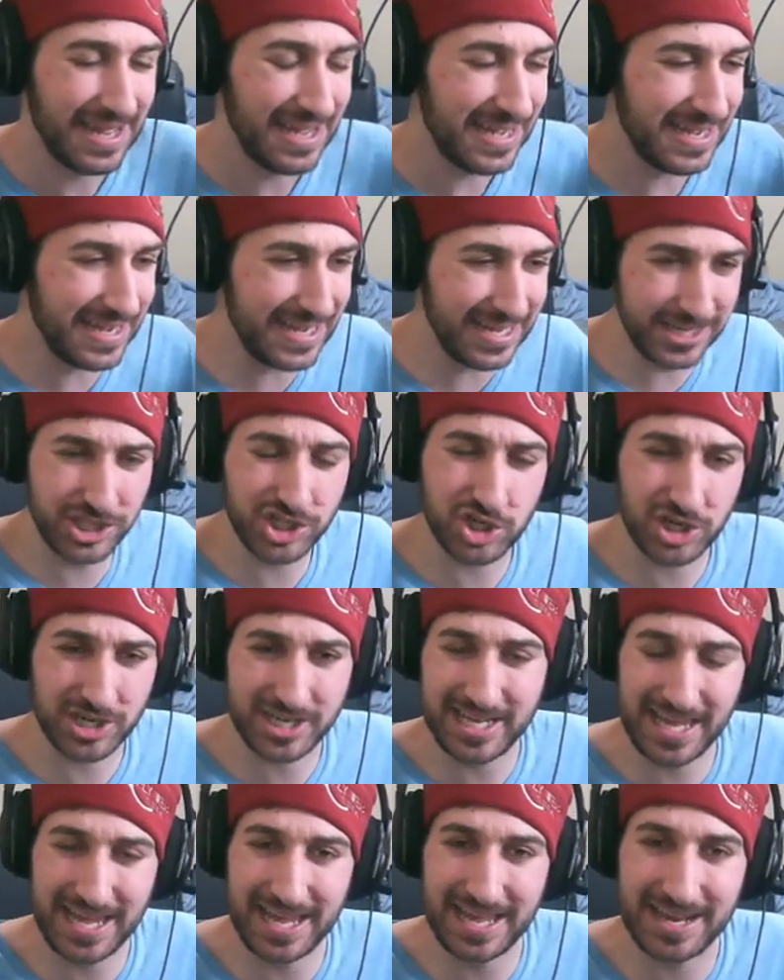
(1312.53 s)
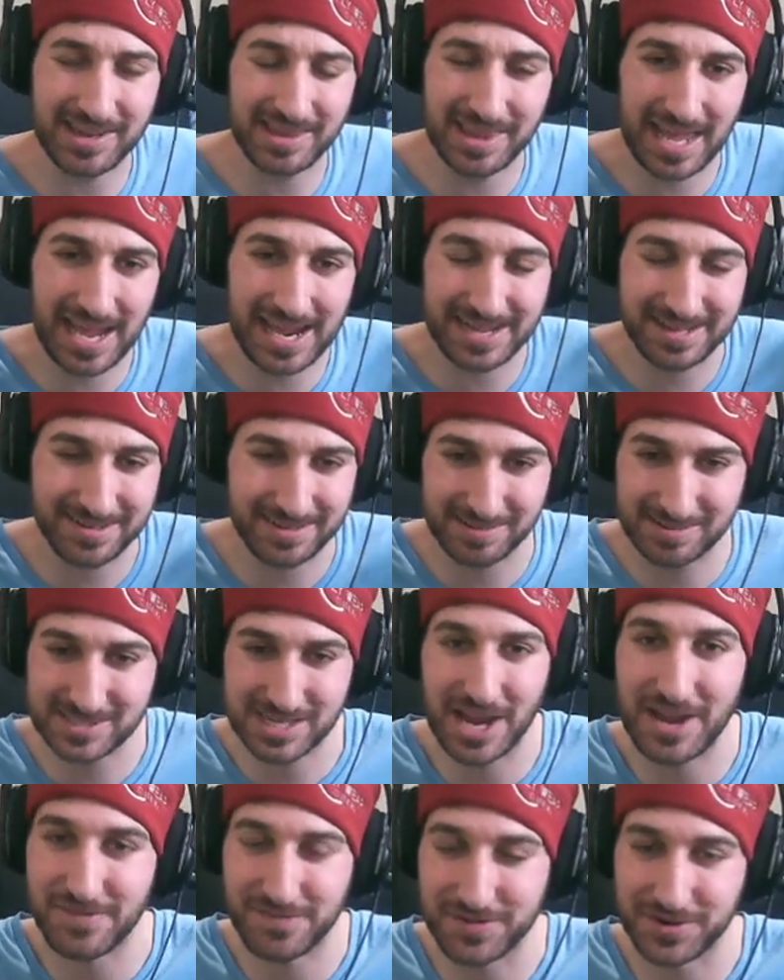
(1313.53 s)
intricate like
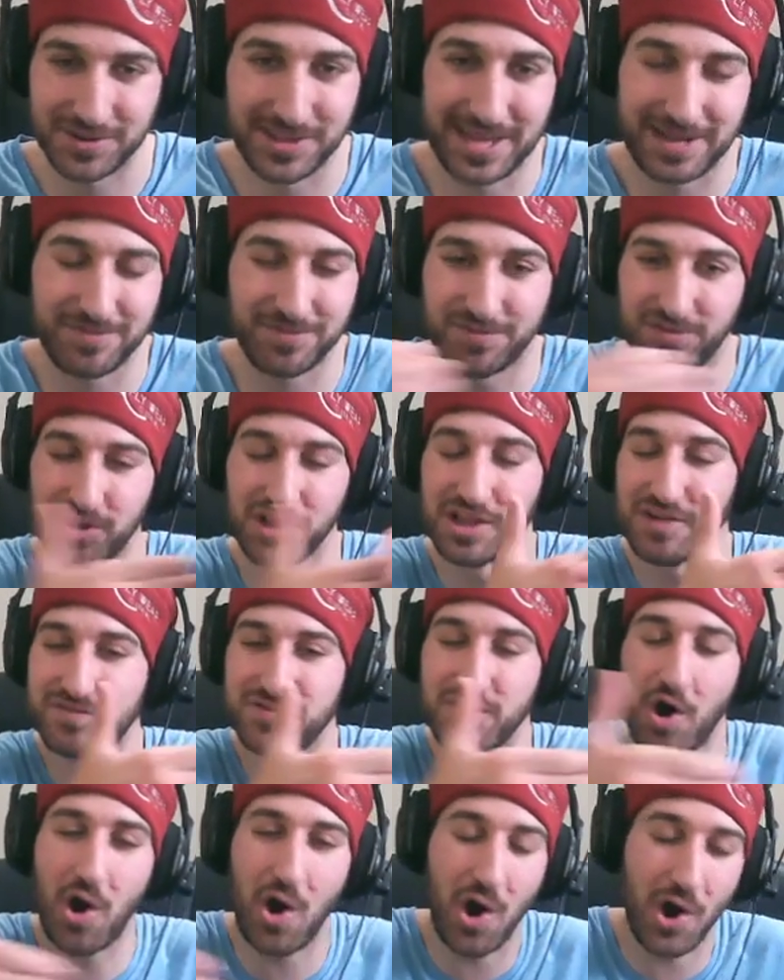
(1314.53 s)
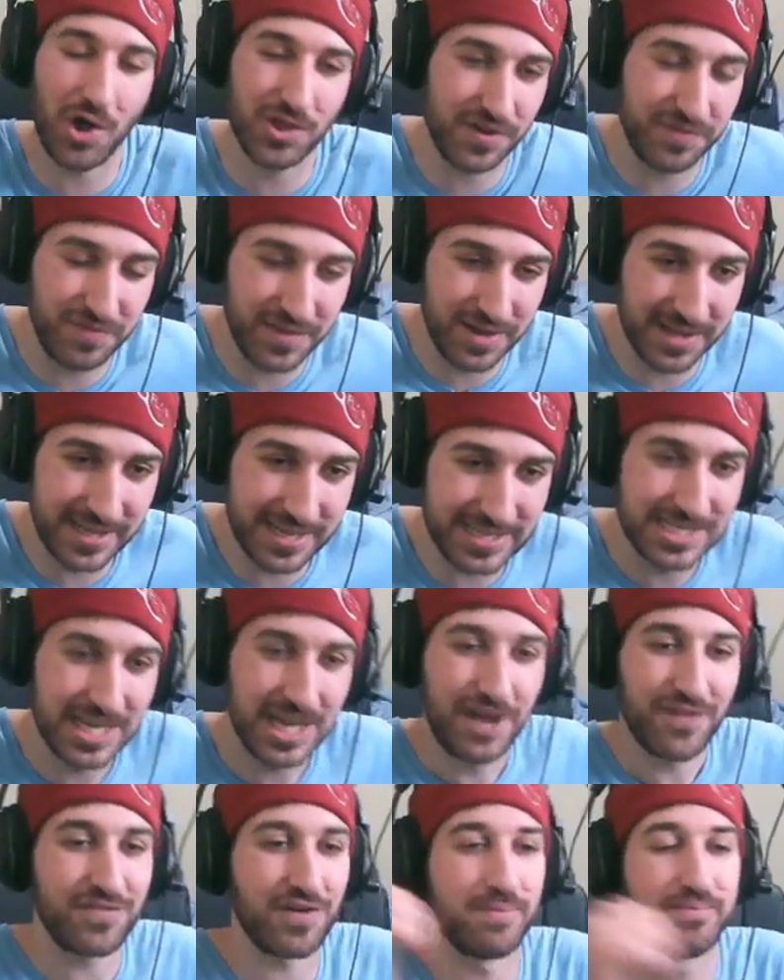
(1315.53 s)
cipher like full of all the villains
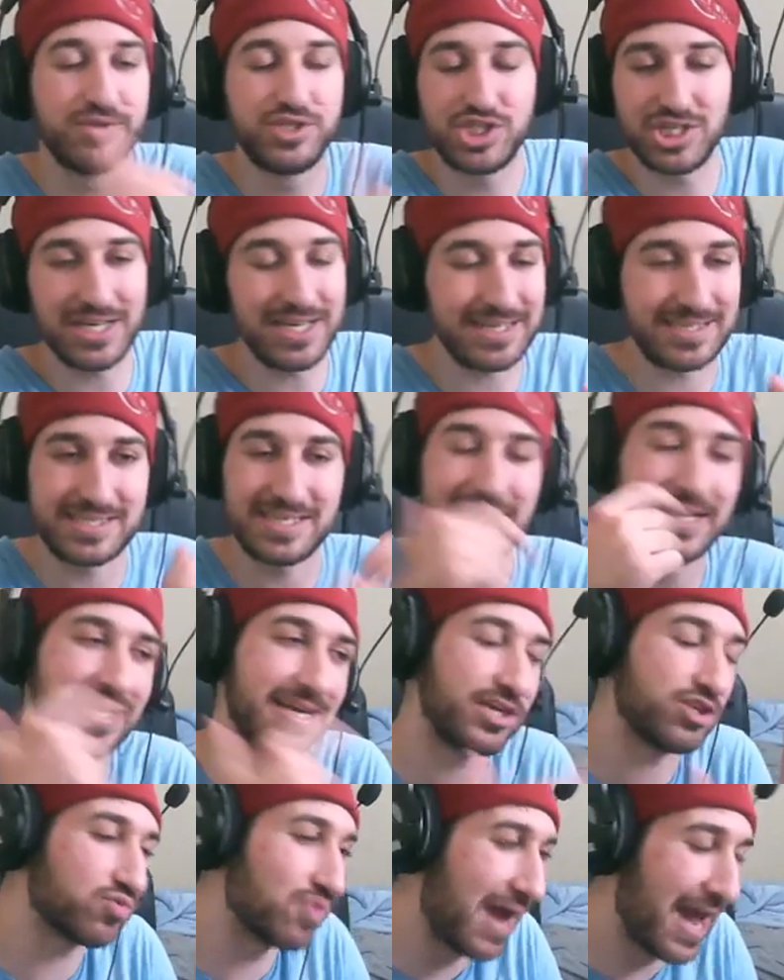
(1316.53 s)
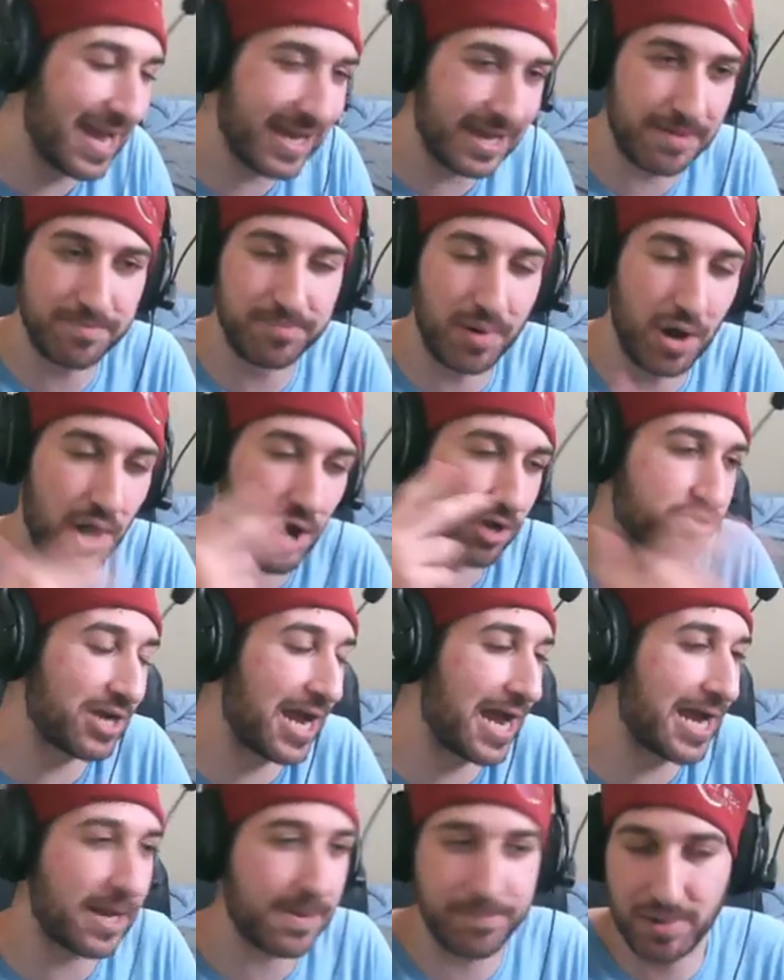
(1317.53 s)
from GT, Dragon Ball,
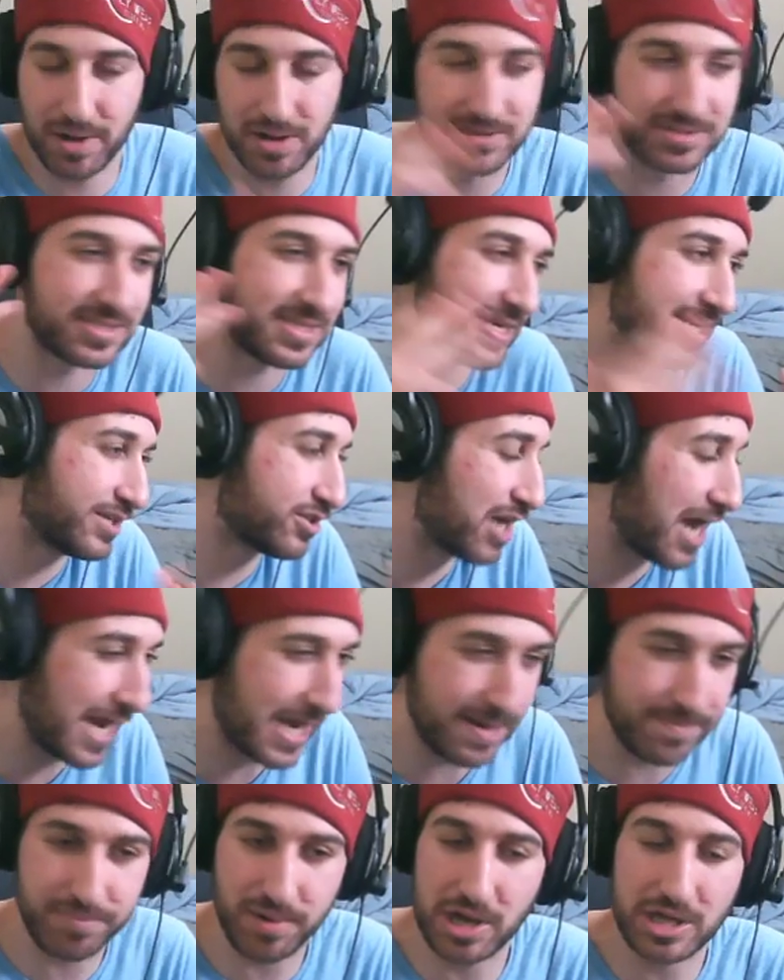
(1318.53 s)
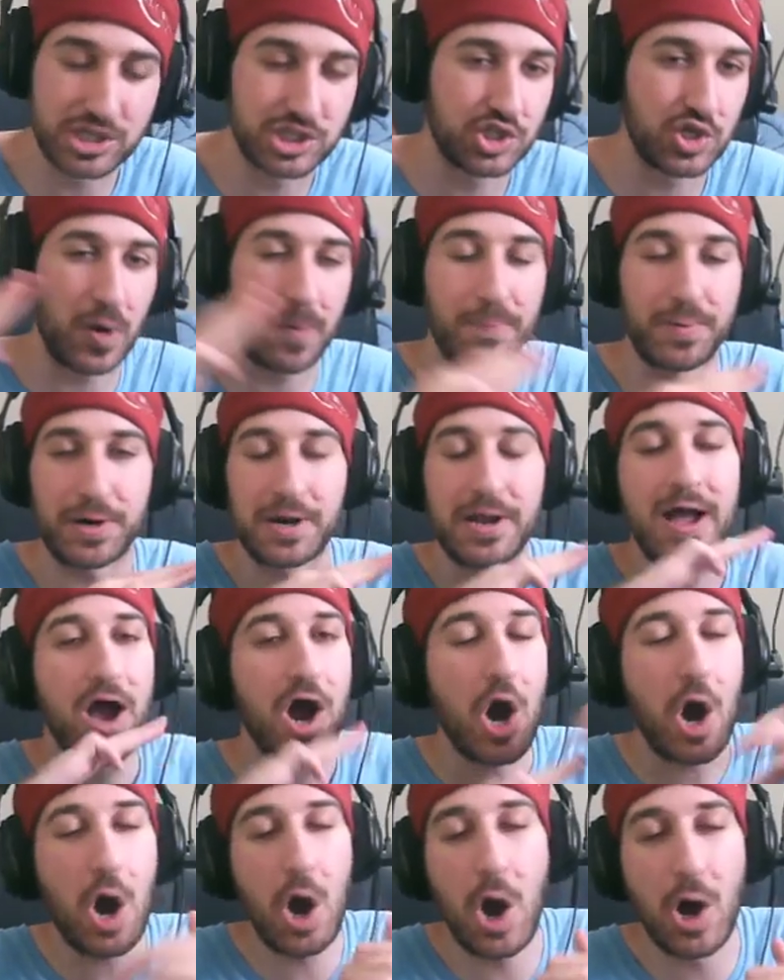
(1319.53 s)
Dragon Ball Z, Dragon Ball Super,
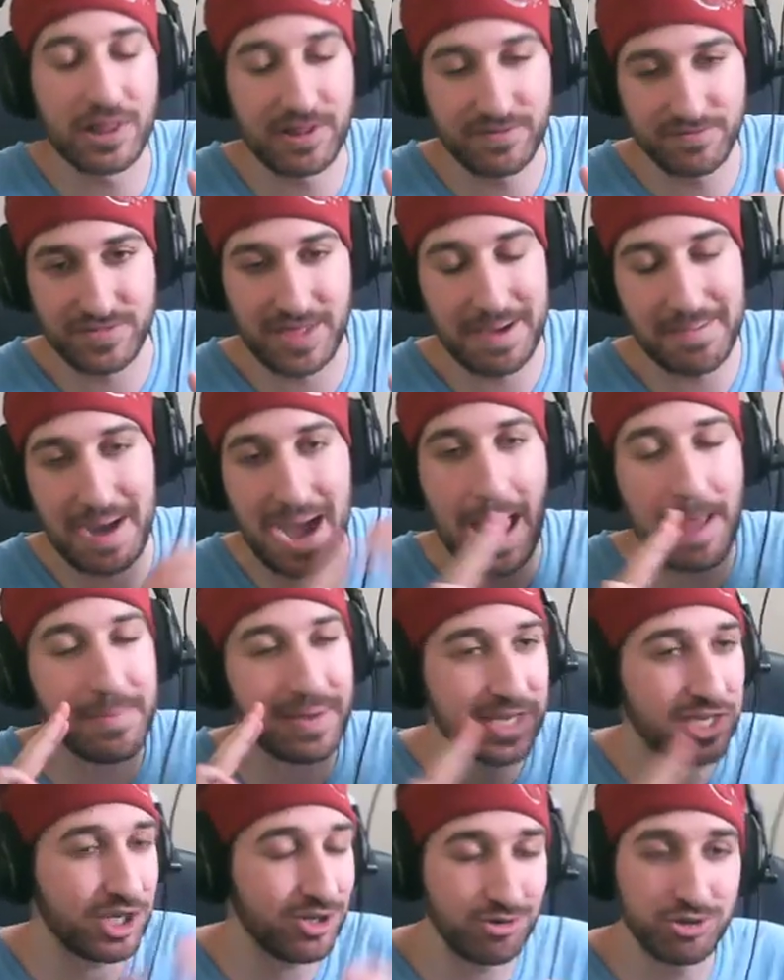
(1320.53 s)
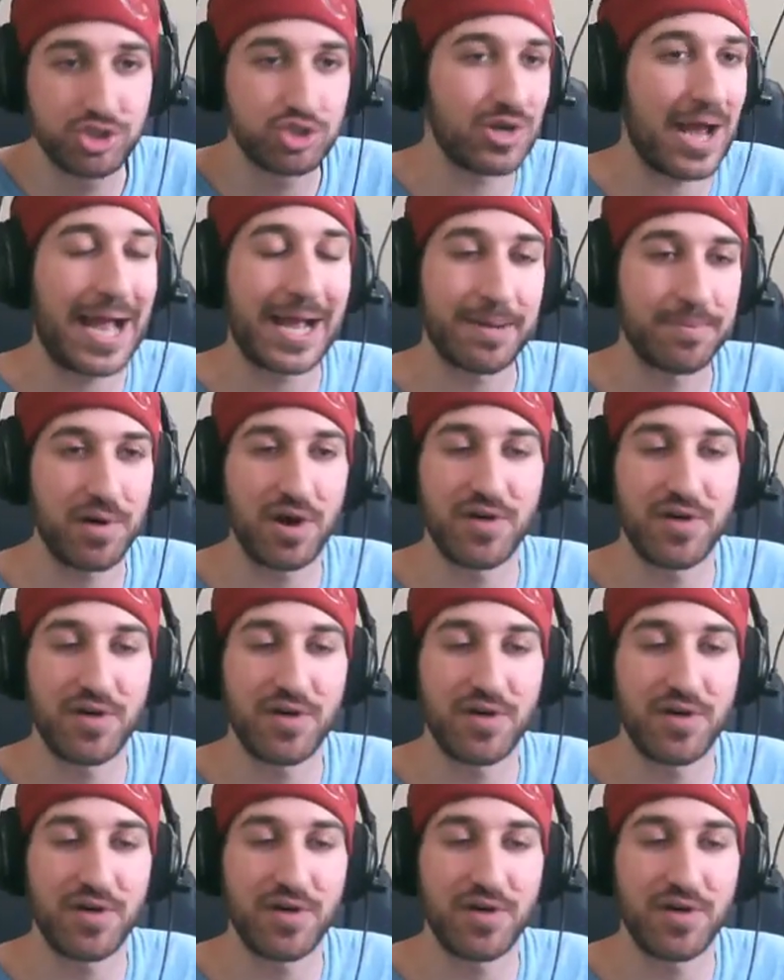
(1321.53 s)
all of them. I'm a huge Dragon Ball